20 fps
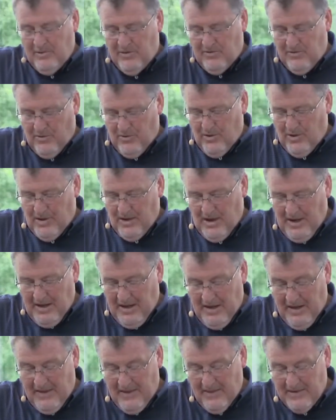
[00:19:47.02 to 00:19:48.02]
Before
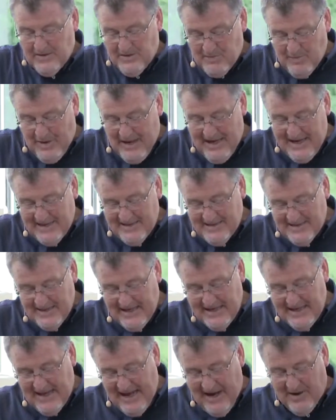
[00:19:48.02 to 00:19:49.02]
the spies
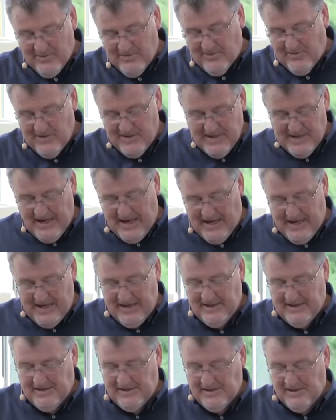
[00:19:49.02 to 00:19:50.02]
lay down for the
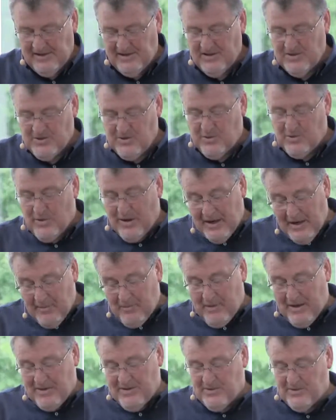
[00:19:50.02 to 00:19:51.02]
night, she went
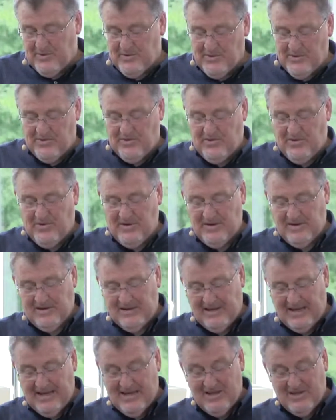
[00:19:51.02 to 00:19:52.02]
up on the roof,
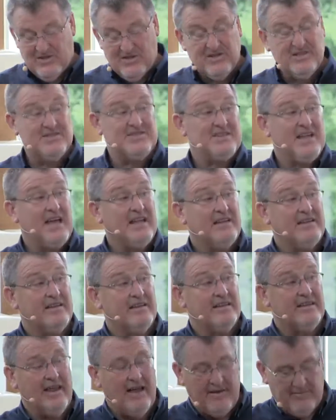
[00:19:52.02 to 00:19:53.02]
and she said
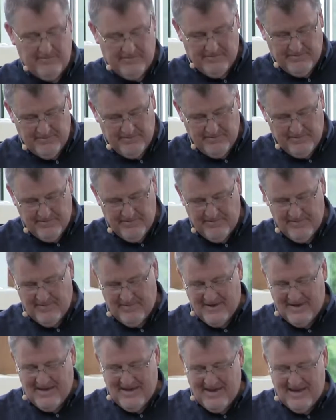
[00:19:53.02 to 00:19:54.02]
to them,
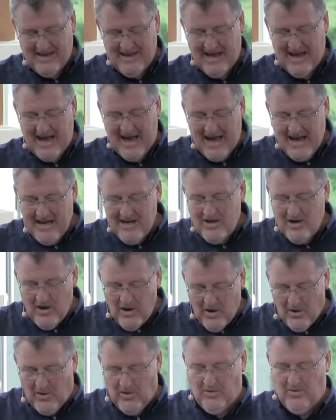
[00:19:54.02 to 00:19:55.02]
I
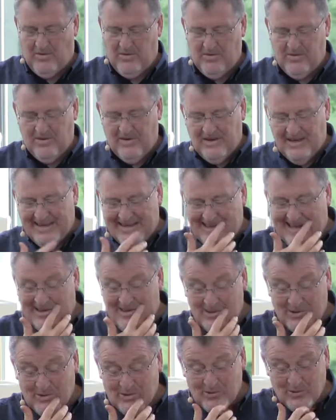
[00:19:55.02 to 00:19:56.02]
know
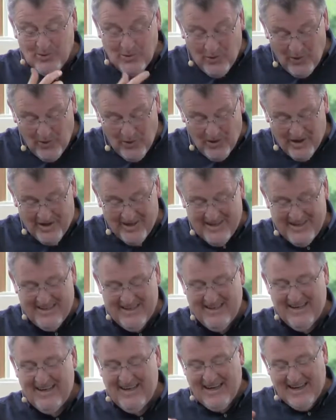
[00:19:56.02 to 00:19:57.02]
that the
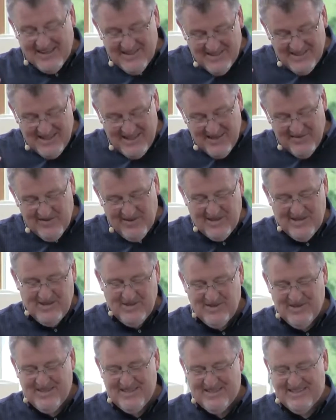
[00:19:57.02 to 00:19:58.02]
Lord has given
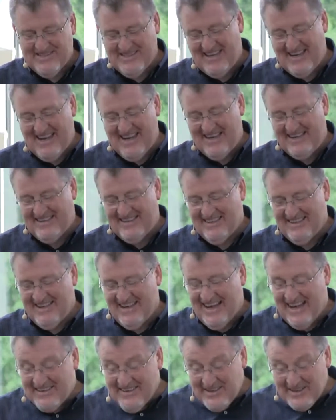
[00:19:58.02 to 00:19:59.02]
you this land,
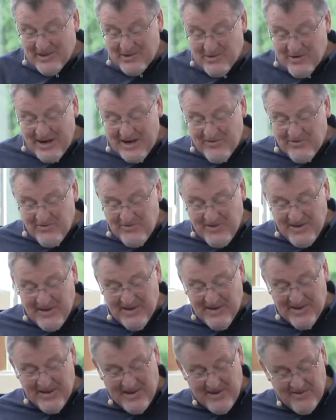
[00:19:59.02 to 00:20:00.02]
and that a great
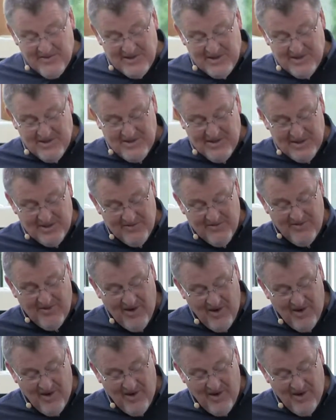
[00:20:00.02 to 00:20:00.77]
fear of you has